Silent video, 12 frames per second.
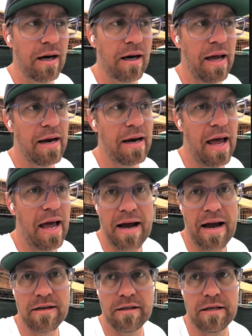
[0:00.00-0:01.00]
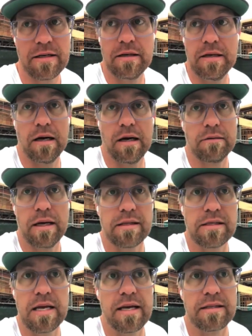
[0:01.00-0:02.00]
And actually,
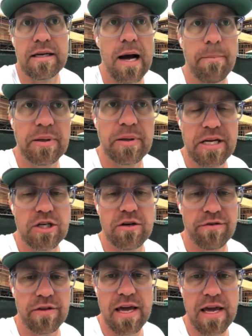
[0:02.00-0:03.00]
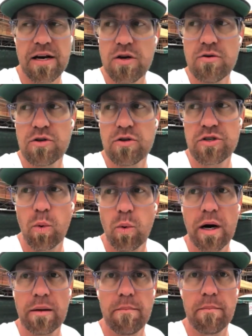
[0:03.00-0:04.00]
it's competition for the end users that want
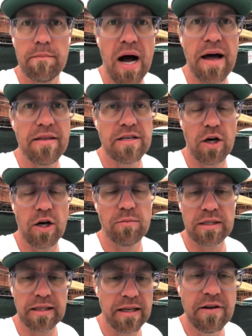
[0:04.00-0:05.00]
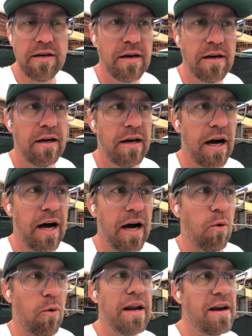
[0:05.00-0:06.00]
to buy these homes and live in.
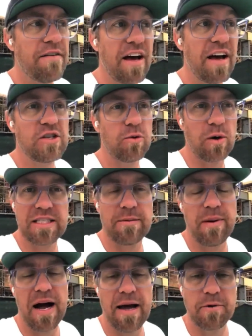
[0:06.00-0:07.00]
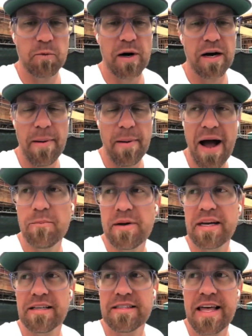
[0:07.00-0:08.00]
When an investor wants to buy them to rent them out
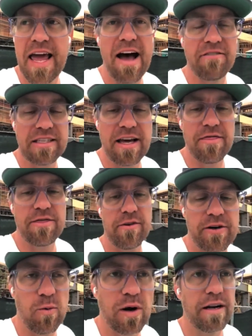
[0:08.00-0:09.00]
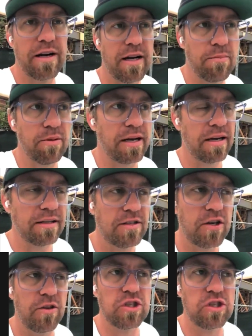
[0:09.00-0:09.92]
because they have a 1031 to complete. And so